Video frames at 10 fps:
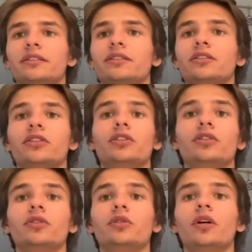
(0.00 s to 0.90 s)

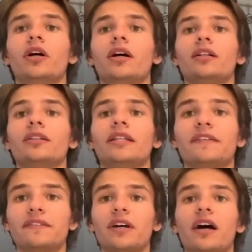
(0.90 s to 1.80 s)
to
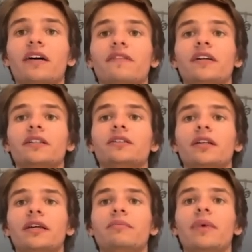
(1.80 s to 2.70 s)
lift off
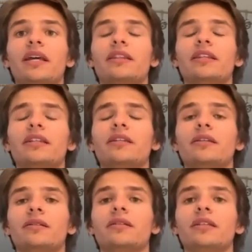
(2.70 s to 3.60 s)
and make
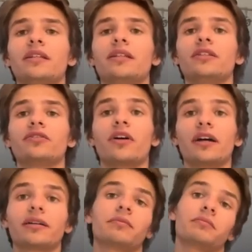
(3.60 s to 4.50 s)
the
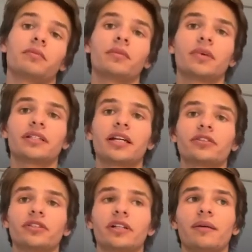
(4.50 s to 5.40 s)
drawing
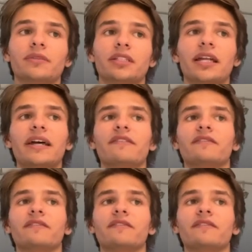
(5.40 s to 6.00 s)
essentially come to life,